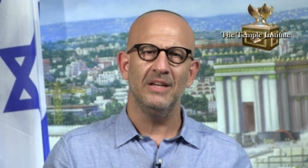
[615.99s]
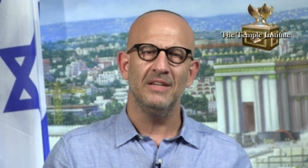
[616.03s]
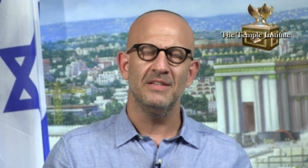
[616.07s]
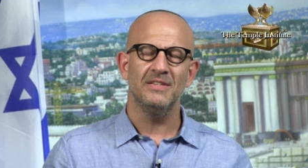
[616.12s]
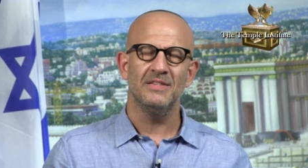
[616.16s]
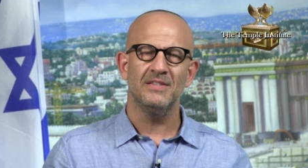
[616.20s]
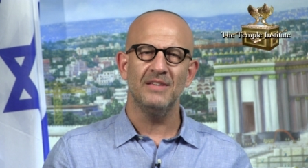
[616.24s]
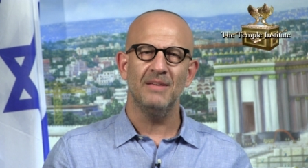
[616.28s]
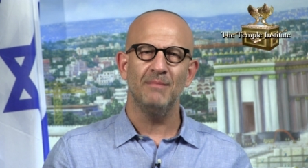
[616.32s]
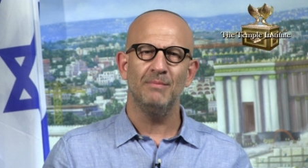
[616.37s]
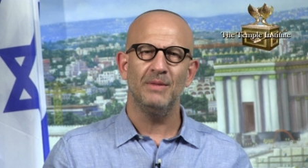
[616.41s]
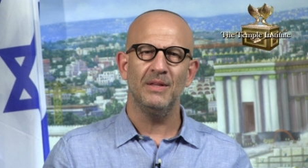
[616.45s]
It's
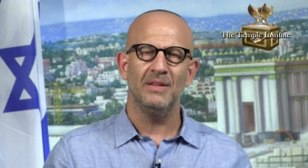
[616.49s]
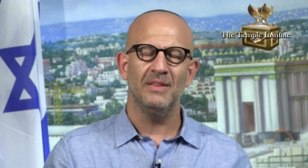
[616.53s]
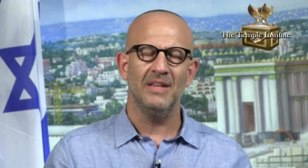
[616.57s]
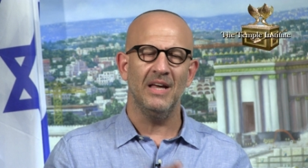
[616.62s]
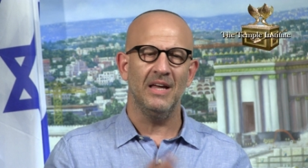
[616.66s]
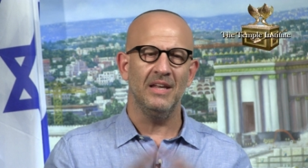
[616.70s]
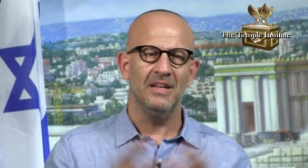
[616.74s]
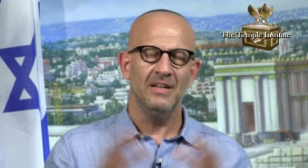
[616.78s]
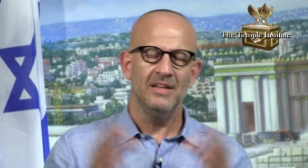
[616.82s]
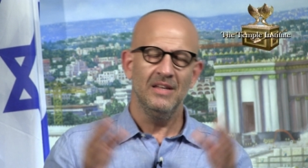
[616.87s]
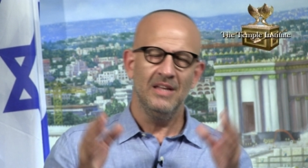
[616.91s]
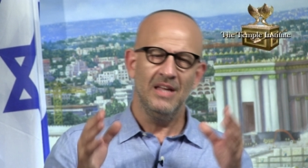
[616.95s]
something
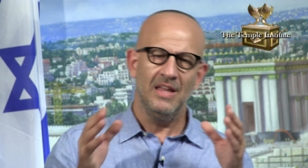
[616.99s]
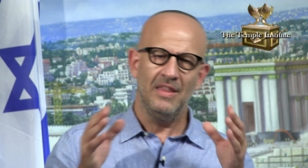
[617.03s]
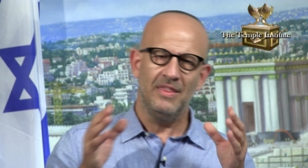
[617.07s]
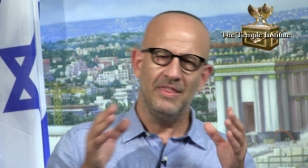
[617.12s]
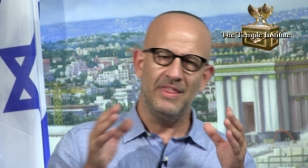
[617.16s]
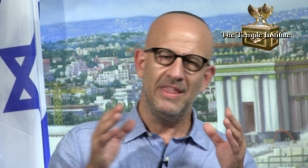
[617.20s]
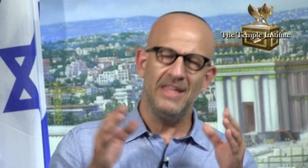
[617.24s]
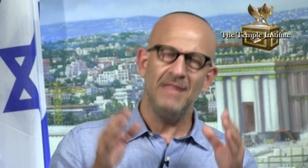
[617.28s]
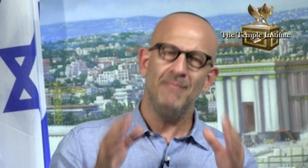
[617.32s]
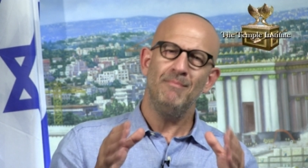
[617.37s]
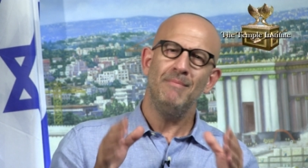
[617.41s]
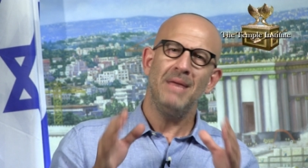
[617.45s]
that
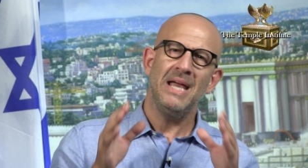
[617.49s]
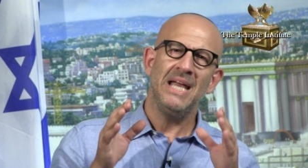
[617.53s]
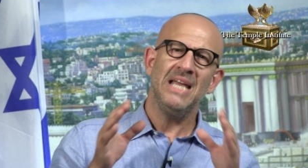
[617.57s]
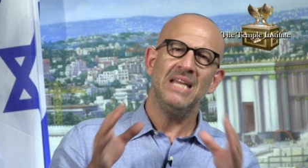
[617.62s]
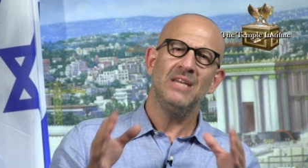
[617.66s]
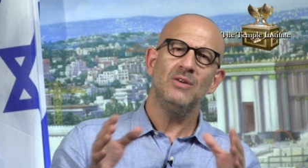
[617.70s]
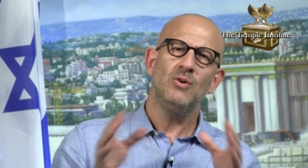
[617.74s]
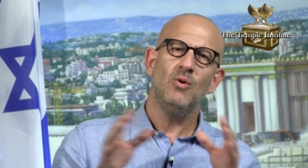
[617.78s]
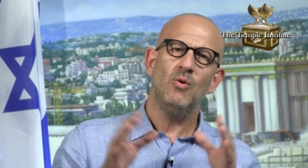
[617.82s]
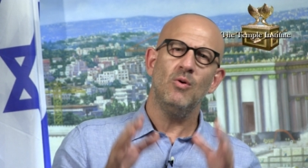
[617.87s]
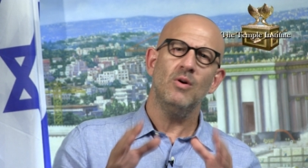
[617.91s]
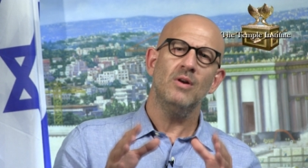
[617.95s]
the
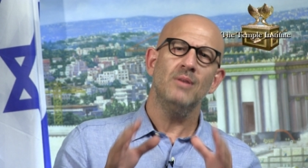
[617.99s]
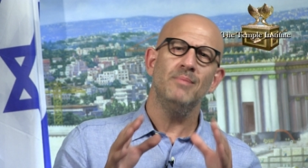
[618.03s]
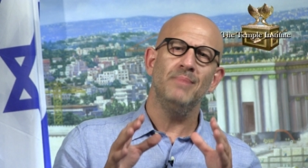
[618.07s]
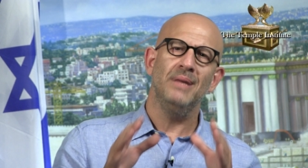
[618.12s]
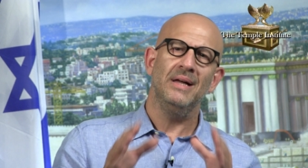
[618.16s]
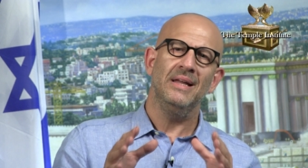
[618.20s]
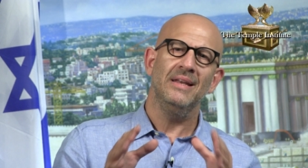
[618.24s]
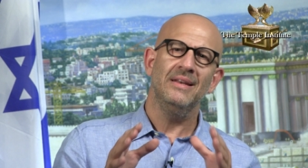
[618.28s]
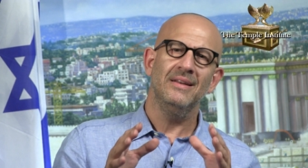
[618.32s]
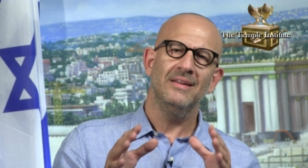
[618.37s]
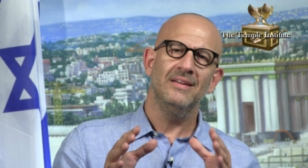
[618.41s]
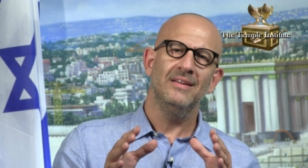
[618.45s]
main
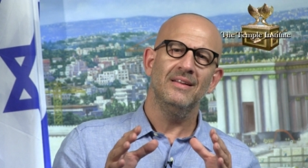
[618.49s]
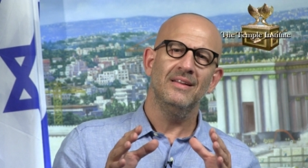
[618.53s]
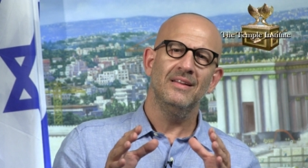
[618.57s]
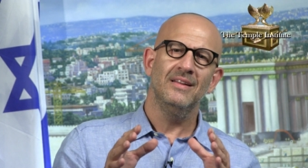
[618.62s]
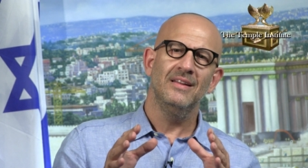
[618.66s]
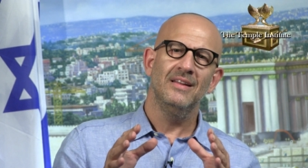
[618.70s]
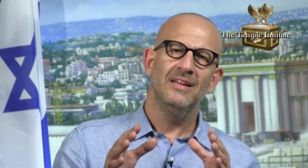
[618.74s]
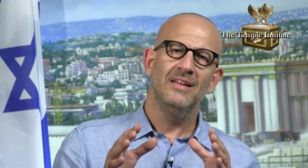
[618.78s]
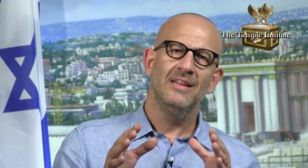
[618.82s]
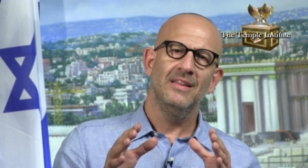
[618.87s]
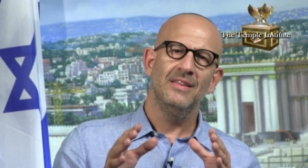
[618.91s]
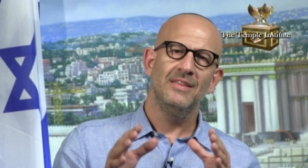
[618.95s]
korban,
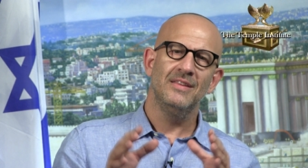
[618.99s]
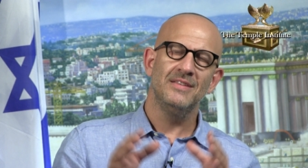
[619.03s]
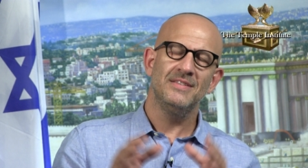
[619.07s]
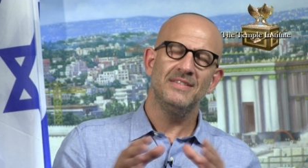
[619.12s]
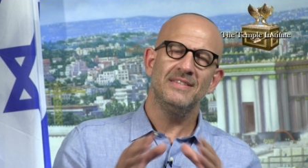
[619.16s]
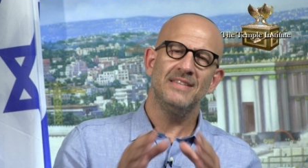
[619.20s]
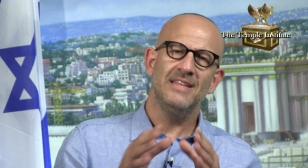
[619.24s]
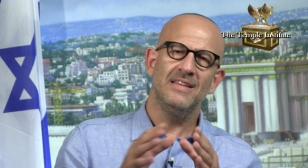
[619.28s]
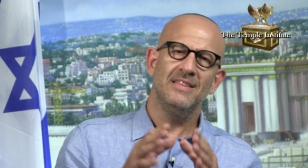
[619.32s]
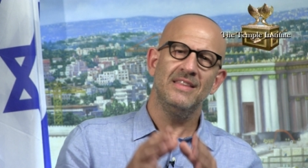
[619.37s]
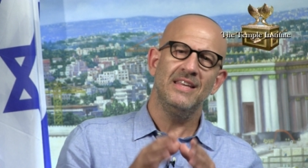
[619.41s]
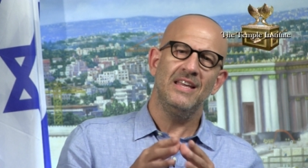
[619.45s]

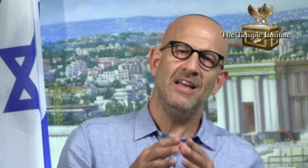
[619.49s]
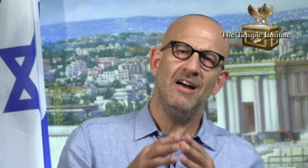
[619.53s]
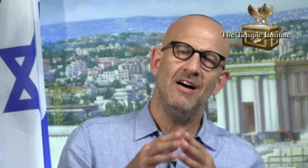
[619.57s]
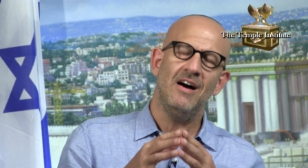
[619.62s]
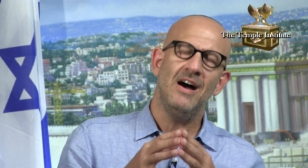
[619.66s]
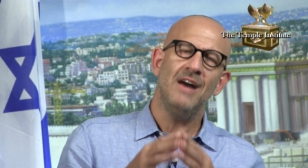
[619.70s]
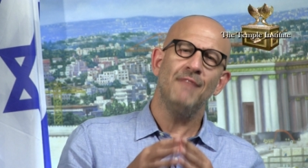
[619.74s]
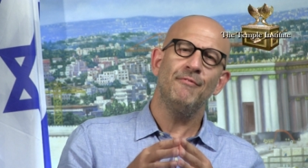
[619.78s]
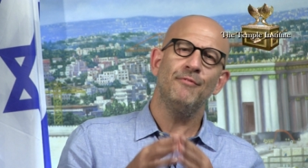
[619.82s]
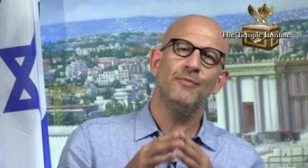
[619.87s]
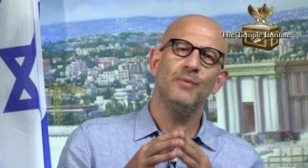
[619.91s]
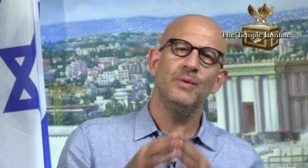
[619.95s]
the
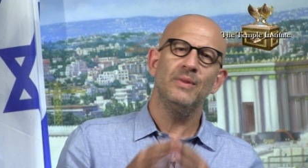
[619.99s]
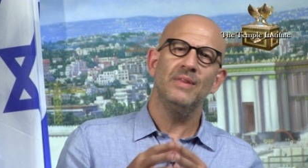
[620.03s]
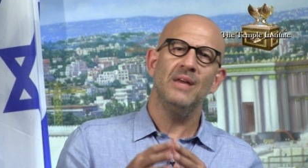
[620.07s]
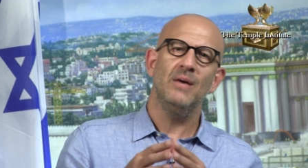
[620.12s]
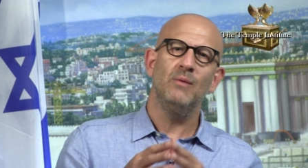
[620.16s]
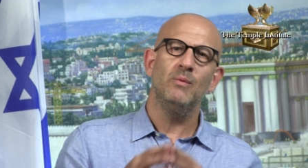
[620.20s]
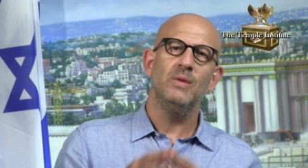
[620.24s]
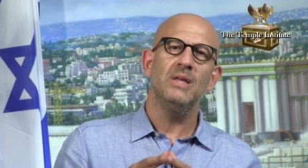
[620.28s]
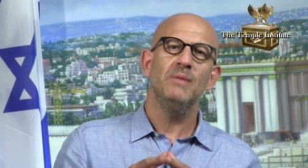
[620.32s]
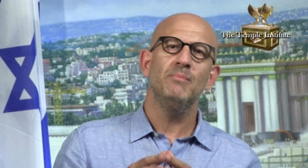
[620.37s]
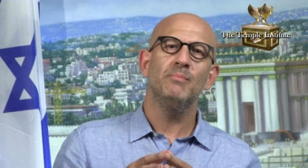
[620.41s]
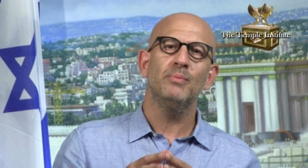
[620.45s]
offering
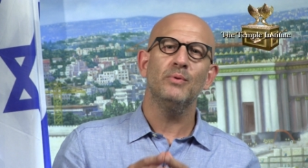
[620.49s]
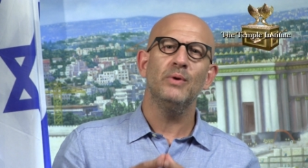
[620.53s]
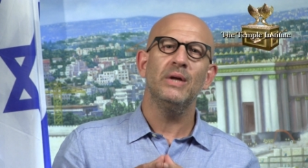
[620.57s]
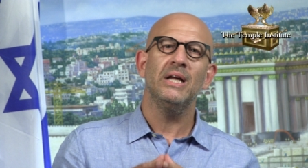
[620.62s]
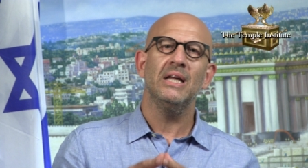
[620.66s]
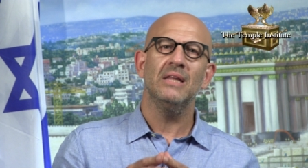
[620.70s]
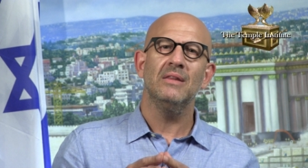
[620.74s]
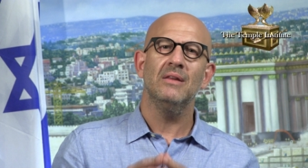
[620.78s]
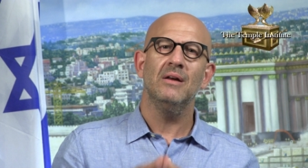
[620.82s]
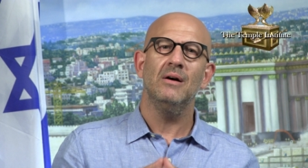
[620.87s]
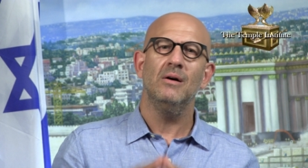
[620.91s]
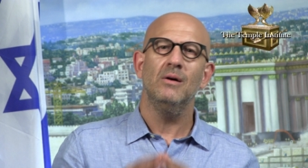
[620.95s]
that we bring
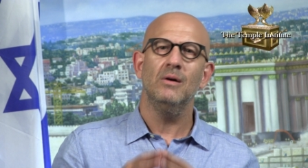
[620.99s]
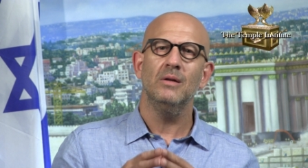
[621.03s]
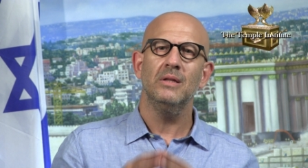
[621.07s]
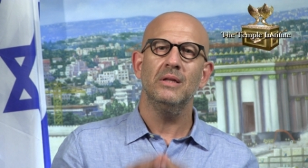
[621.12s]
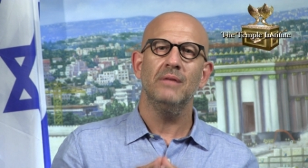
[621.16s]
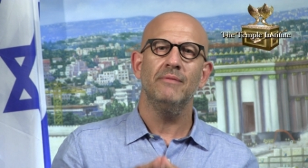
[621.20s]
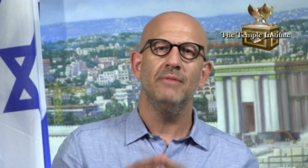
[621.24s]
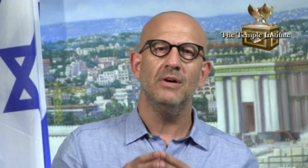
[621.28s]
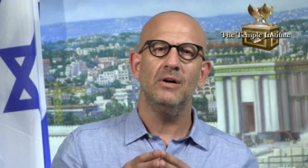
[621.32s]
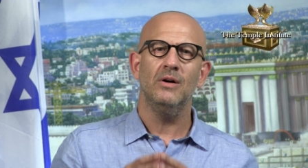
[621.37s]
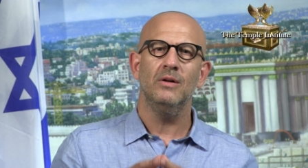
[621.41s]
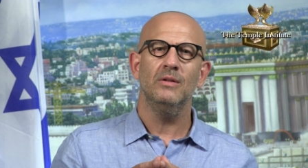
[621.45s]
in the Holy
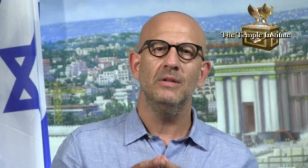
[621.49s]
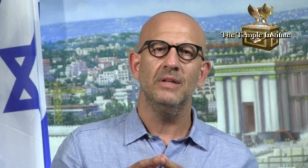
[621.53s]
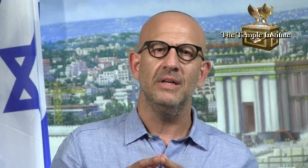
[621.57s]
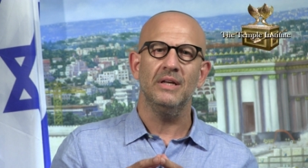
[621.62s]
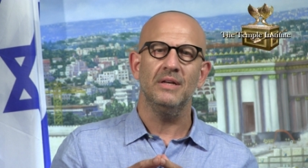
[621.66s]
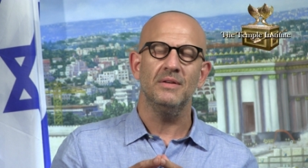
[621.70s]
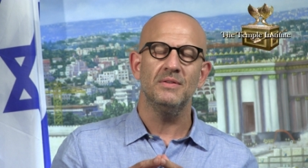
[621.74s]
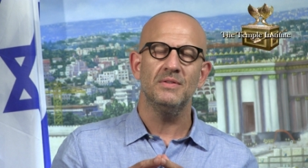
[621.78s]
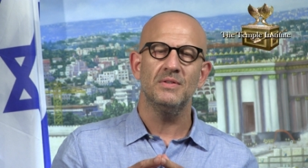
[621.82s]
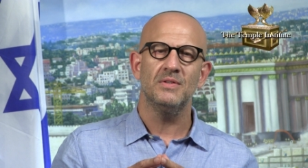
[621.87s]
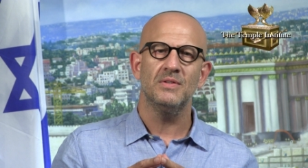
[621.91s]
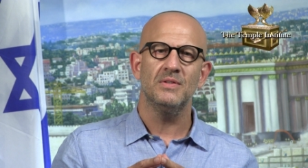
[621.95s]
of
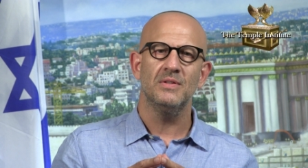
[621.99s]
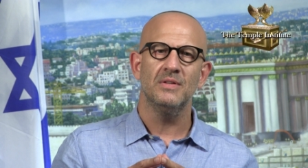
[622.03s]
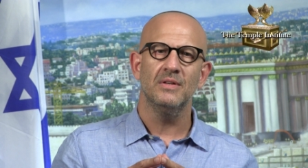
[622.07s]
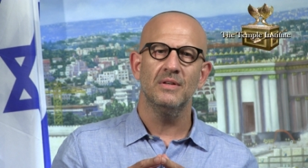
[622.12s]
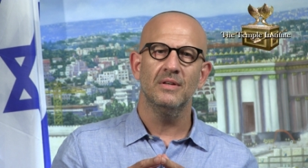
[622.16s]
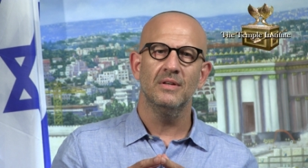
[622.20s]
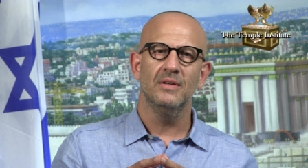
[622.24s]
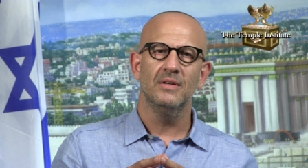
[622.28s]
Holies,